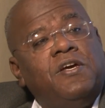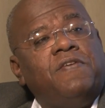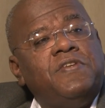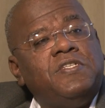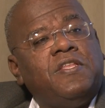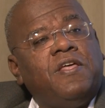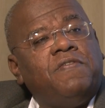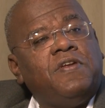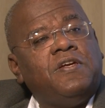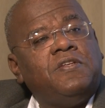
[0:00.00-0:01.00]
you have in South
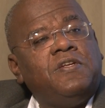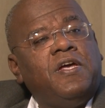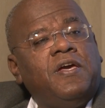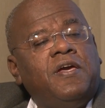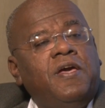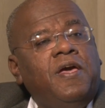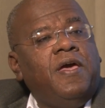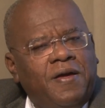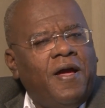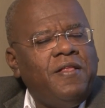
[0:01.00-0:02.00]
Africa today.
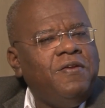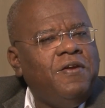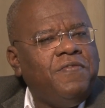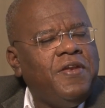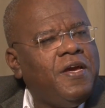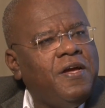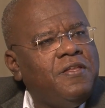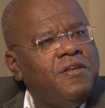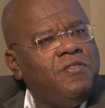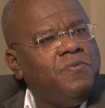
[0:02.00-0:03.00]
I don't know of any
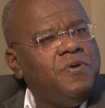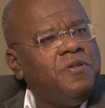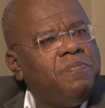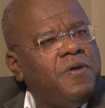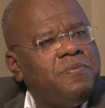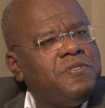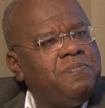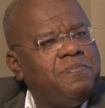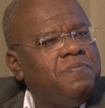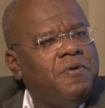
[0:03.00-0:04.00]
country in the world,
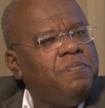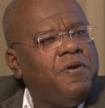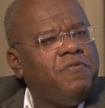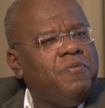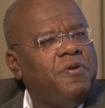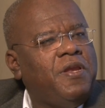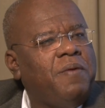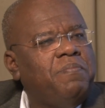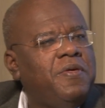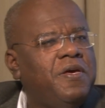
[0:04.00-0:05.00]
perhaps apart from
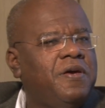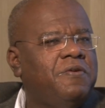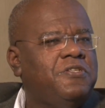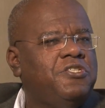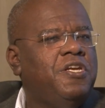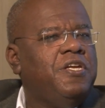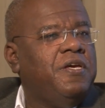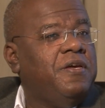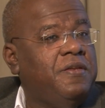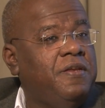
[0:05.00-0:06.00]
Colombia or
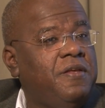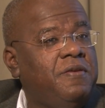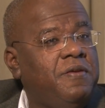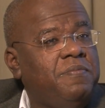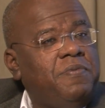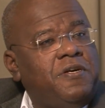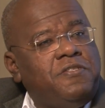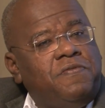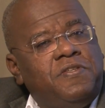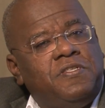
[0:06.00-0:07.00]
Chile and in
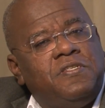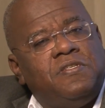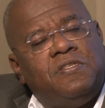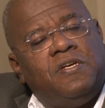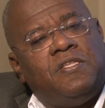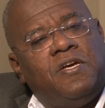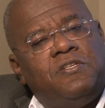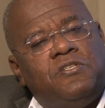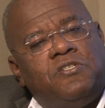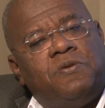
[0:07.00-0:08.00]
parts of its
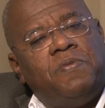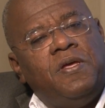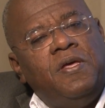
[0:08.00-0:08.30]
dictatorship,